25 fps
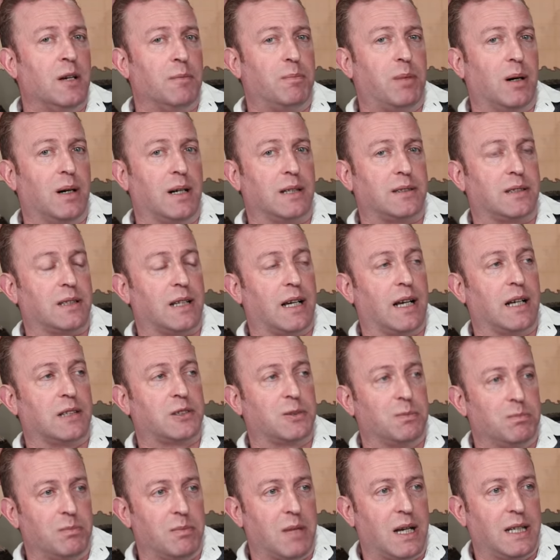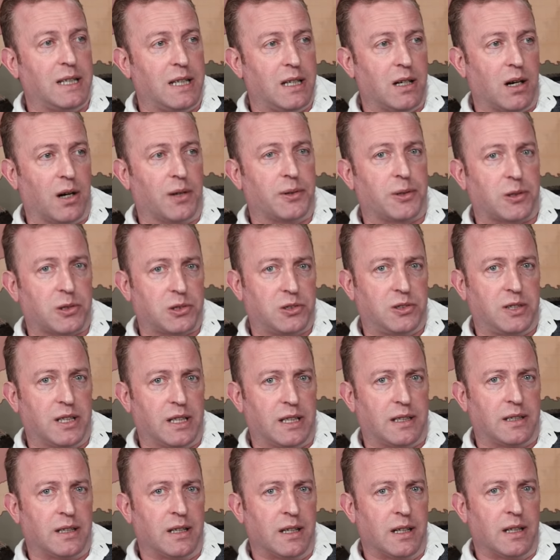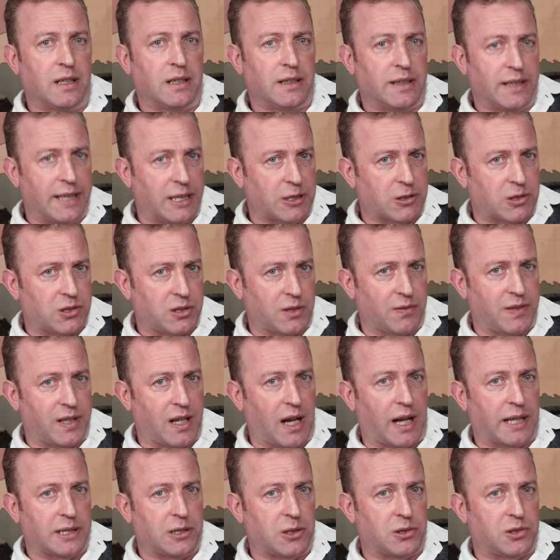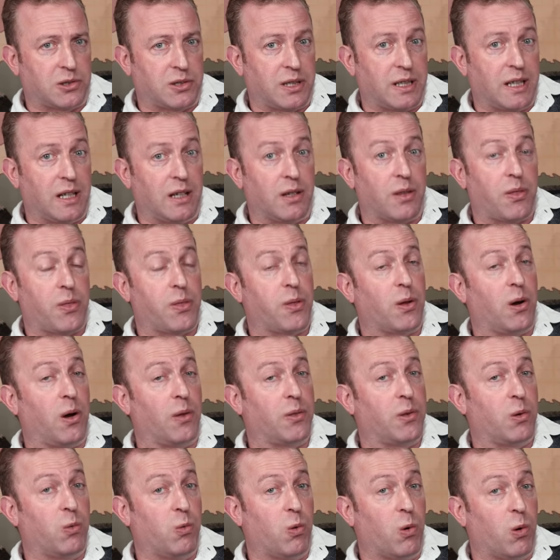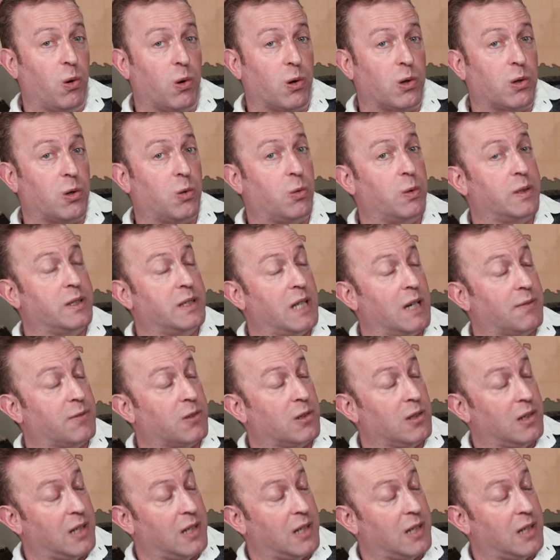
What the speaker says: But as many others did, leaders of the IOC thought the war would never